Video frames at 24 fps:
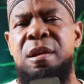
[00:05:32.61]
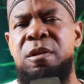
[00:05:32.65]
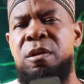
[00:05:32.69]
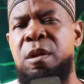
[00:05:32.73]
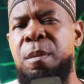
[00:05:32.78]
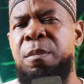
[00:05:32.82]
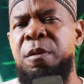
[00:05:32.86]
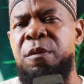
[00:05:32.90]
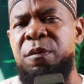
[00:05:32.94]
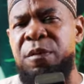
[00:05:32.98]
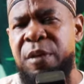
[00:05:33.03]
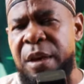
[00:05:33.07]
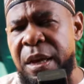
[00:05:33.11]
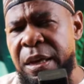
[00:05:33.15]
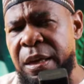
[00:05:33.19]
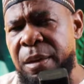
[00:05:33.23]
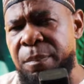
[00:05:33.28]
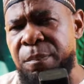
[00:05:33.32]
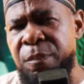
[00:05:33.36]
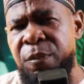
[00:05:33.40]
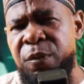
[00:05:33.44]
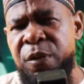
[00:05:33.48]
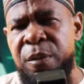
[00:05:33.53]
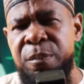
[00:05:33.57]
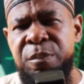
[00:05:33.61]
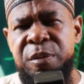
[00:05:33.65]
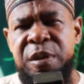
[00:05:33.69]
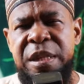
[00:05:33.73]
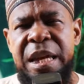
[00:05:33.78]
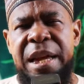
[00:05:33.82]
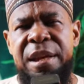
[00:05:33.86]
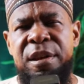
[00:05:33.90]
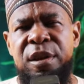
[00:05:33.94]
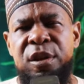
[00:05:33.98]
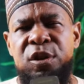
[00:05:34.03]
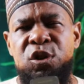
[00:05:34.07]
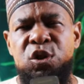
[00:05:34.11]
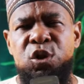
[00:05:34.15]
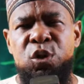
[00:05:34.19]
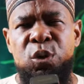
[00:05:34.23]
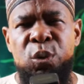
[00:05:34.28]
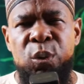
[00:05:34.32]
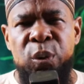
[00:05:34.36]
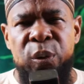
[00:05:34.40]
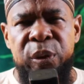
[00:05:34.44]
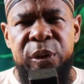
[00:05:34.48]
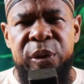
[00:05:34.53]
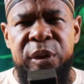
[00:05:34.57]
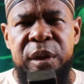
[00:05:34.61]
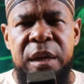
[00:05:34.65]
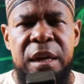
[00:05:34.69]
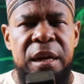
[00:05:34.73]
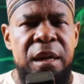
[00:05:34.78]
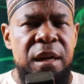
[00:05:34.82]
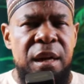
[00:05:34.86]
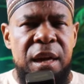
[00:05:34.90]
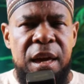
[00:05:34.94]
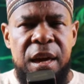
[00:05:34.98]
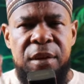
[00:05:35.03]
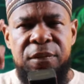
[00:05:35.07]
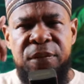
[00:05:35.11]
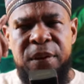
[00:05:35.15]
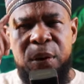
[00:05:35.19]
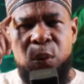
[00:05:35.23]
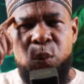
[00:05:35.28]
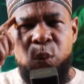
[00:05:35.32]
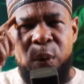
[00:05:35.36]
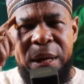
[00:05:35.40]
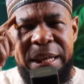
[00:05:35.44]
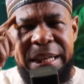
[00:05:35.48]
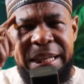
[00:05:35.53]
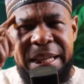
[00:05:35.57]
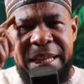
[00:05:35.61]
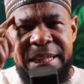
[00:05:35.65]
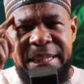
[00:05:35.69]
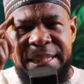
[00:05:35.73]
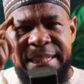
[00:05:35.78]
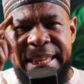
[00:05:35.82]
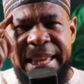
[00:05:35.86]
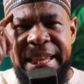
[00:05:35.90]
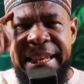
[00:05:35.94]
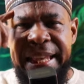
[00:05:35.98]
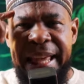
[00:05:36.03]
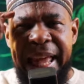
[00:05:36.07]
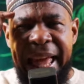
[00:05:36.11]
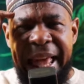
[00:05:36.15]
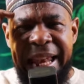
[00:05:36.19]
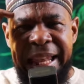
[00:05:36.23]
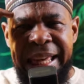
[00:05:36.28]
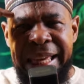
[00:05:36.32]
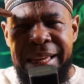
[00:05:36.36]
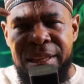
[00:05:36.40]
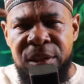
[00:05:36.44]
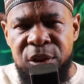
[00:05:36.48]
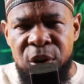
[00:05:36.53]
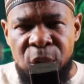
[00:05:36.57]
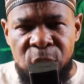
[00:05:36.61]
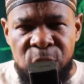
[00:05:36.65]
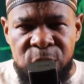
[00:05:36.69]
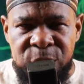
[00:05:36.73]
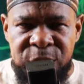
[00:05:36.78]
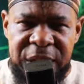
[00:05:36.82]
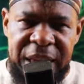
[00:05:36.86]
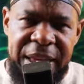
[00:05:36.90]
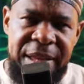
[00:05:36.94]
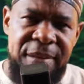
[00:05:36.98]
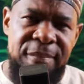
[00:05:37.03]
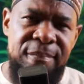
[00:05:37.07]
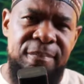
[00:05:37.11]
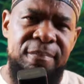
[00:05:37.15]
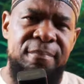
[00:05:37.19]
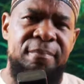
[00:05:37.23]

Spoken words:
to prevent him from saying the truth if he witnessed it and he knows it.